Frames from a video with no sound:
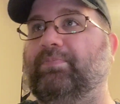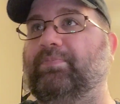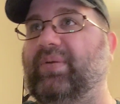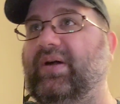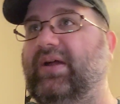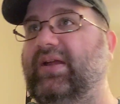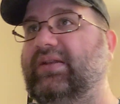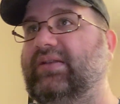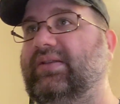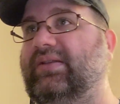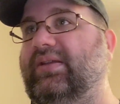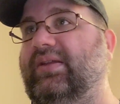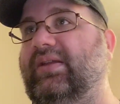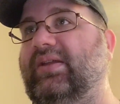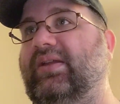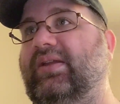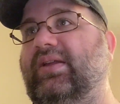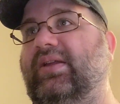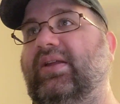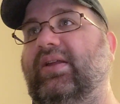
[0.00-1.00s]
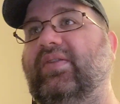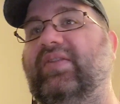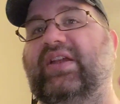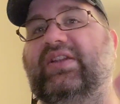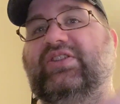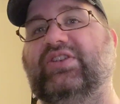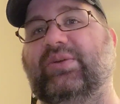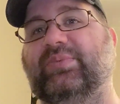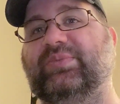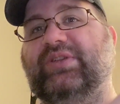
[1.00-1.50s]
but
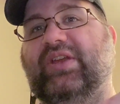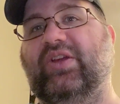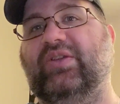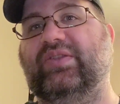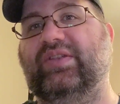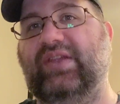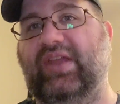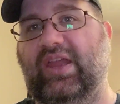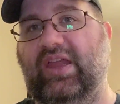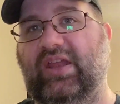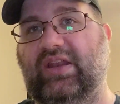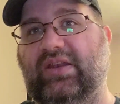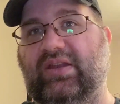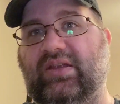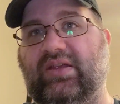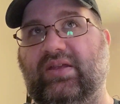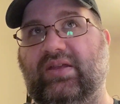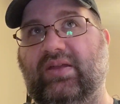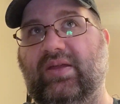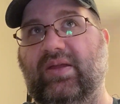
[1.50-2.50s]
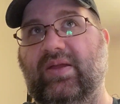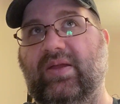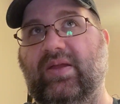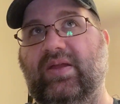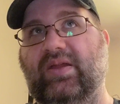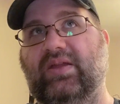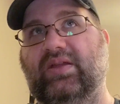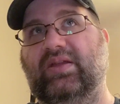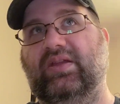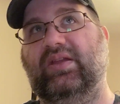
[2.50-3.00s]
that jump scare at the end
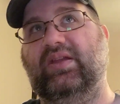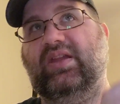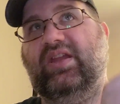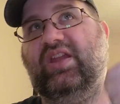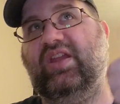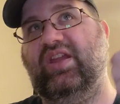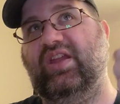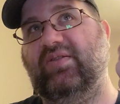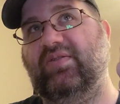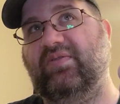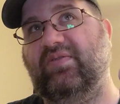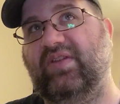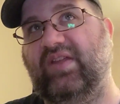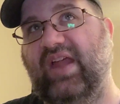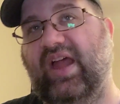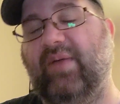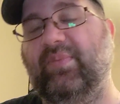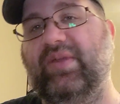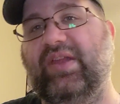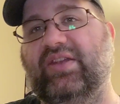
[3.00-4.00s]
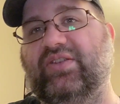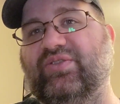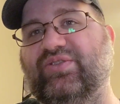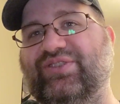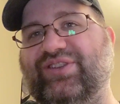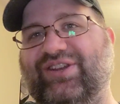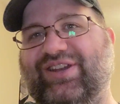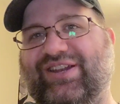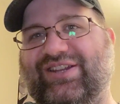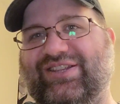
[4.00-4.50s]
got me
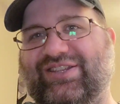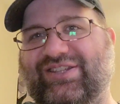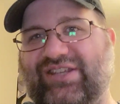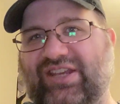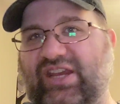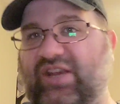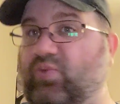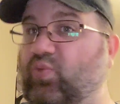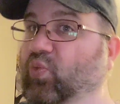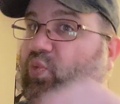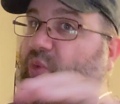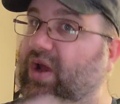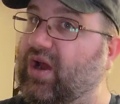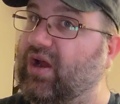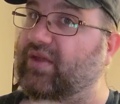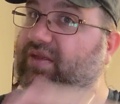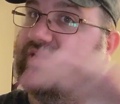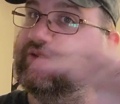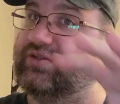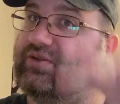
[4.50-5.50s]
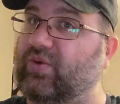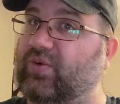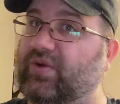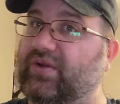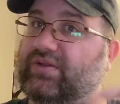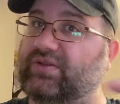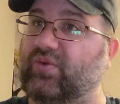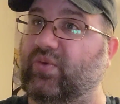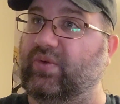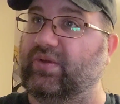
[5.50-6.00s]
interested in seeing where the
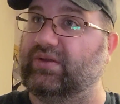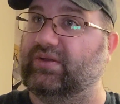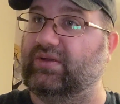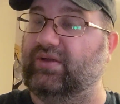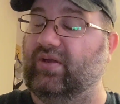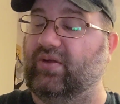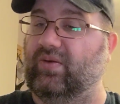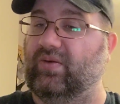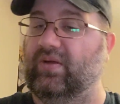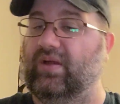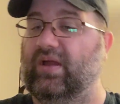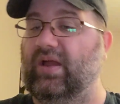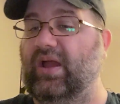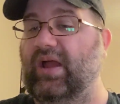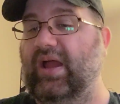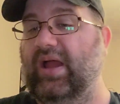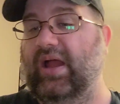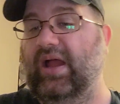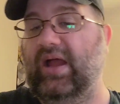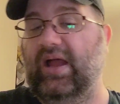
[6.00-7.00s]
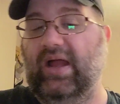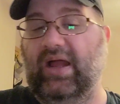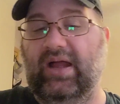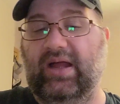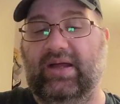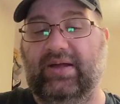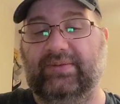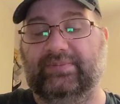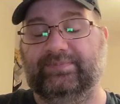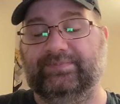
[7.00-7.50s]
story is going to go.
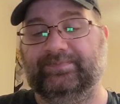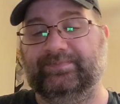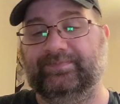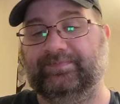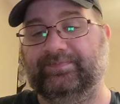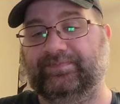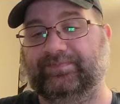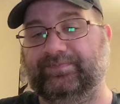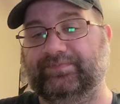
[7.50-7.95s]
Um,